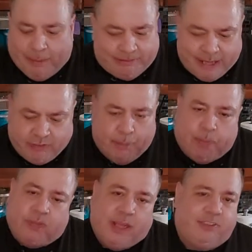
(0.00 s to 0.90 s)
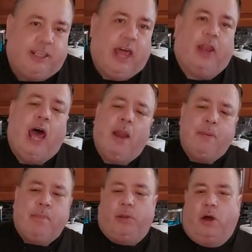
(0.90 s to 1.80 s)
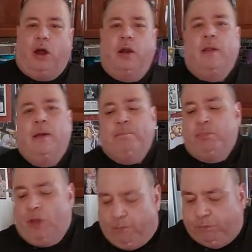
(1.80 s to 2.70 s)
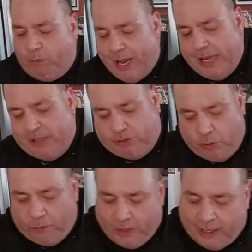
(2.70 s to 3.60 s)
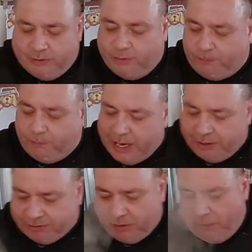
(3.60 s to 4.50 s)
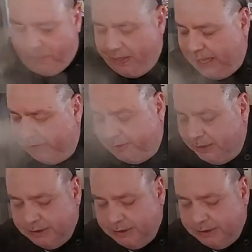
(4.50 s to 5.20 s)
It's easy to put things together. A lot of people are afraid to do things and afraid of certain things.